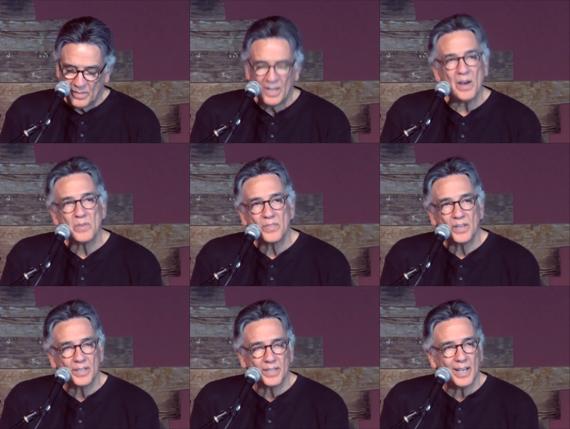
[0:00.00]
The other
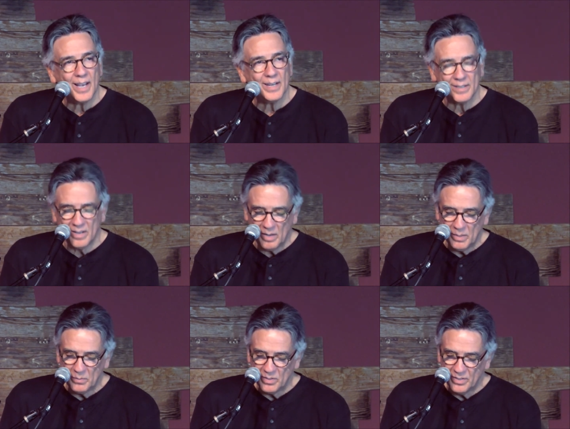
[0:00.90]
thing that they had in
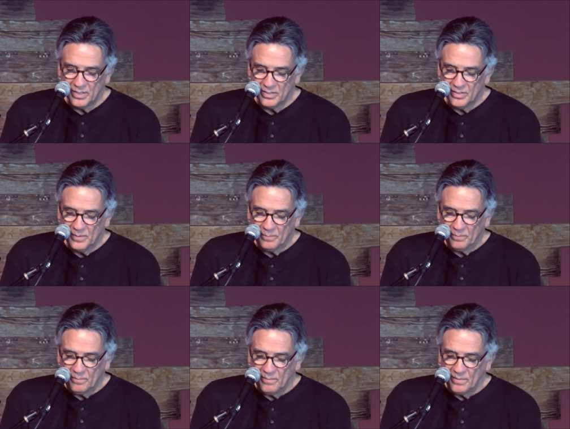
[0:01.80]
common was this
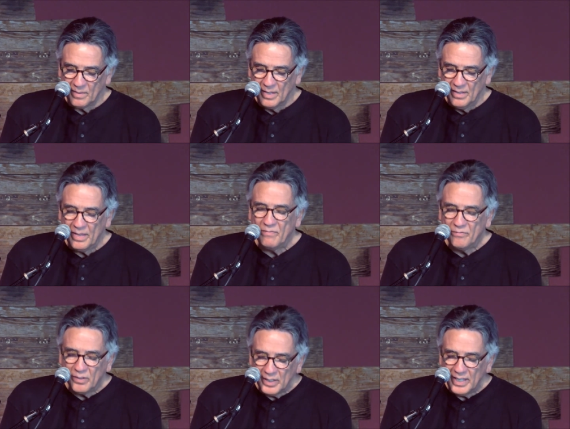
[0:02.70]
they
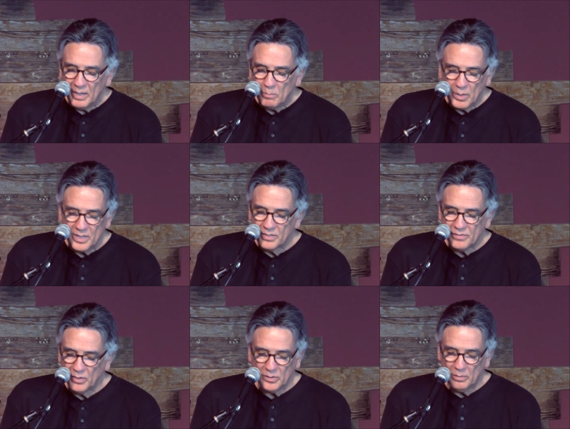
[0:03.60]
fully embraced
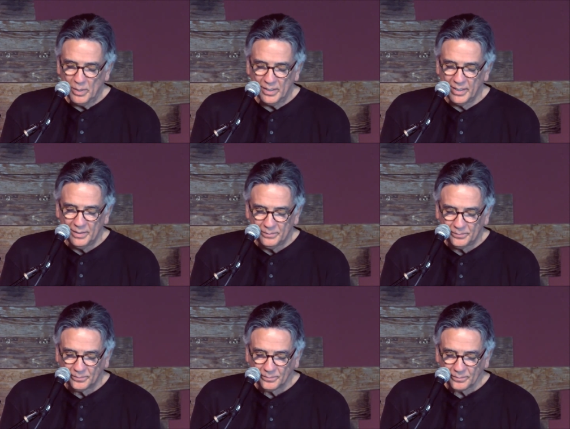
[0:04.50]
vulnerability.
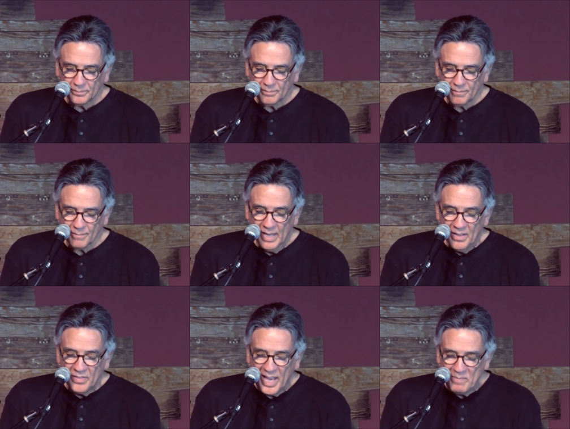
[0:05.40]

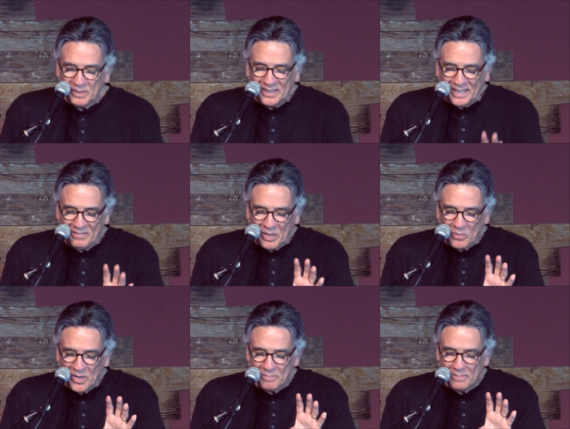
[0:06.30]
They believed
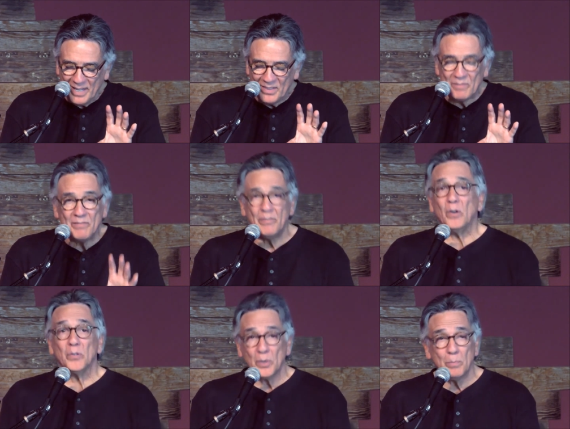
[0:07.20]
that what made them
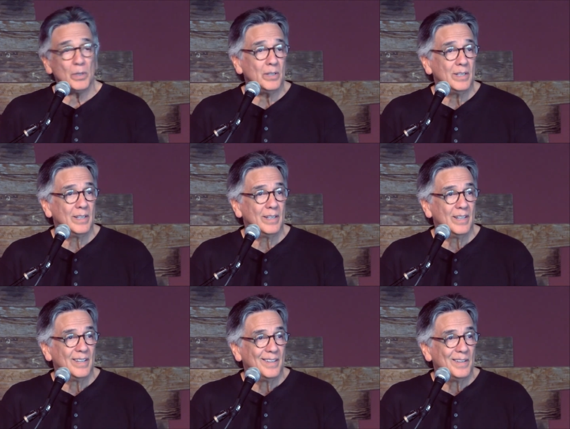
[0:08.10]
vulnerable
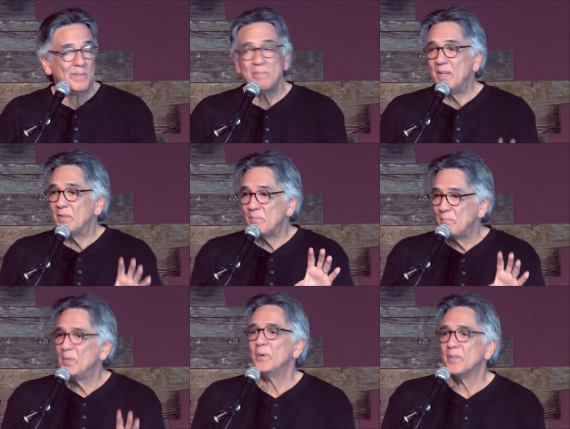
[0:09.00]
made them
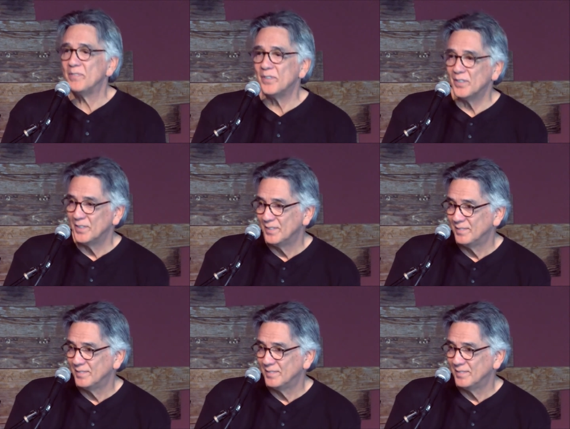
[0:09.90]
beautiful.